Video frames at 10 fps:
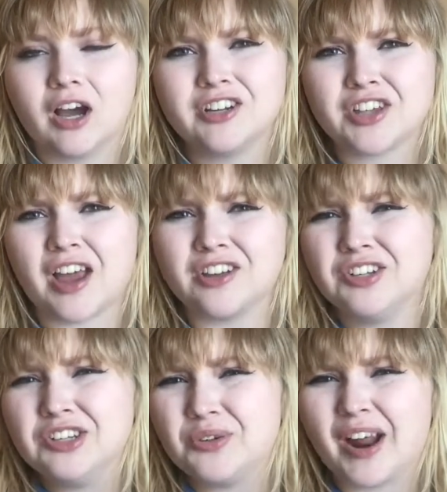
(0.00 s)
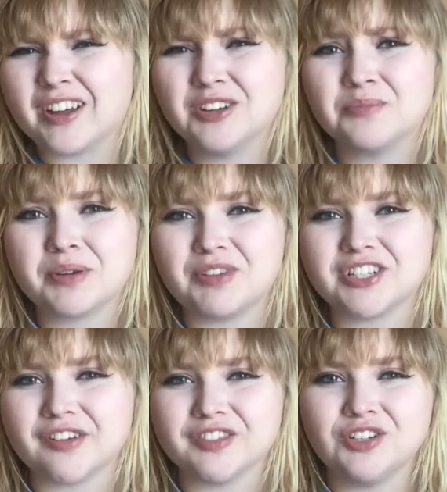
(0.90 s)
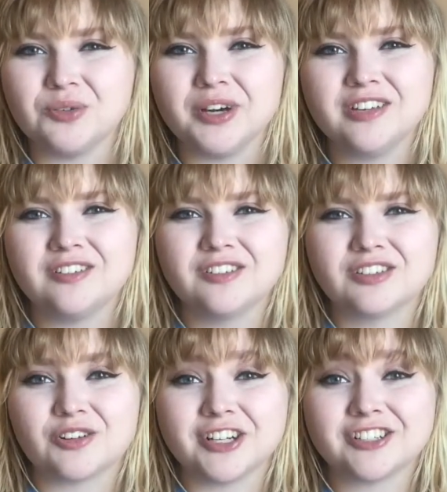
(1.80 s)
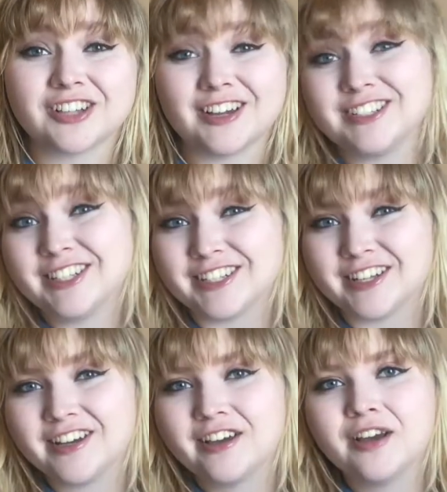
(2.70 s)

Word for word: I just I couldn't do it I couldn't bring myself to do it so I just I didn't